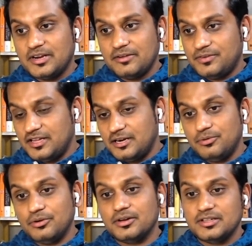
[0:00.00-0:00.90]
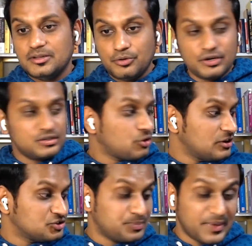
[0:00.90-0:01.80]
refer that book. The book is
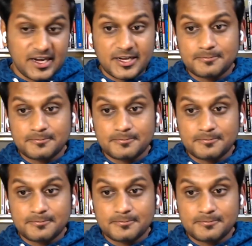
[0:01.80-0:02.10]
called Sprint.